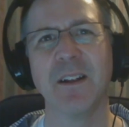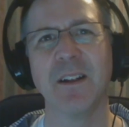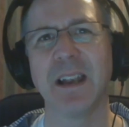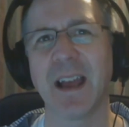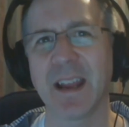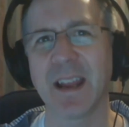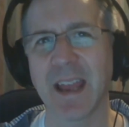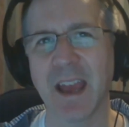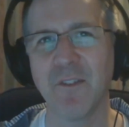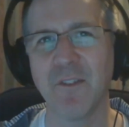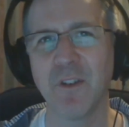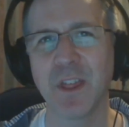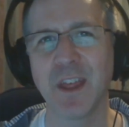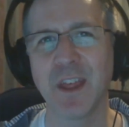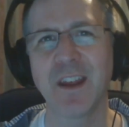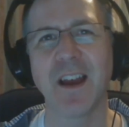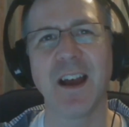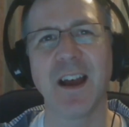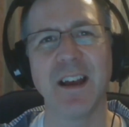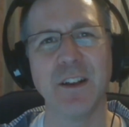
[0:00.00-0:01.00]
Like
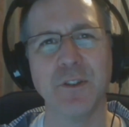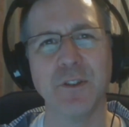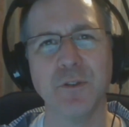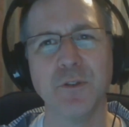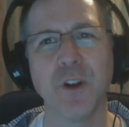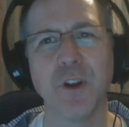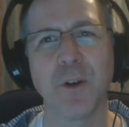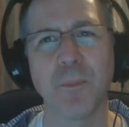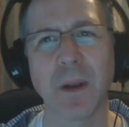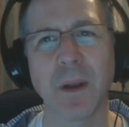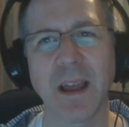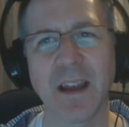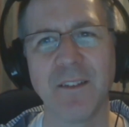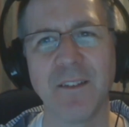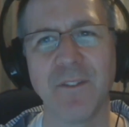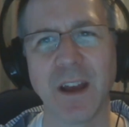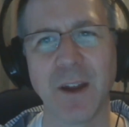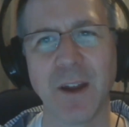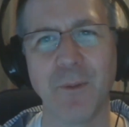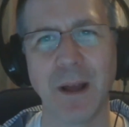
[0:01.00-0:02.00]
everything, I do not play
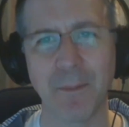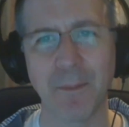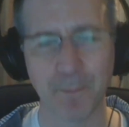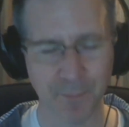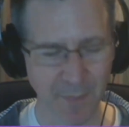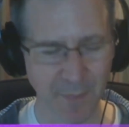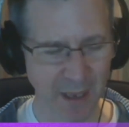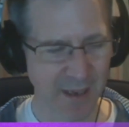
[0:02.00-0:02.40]
it very well.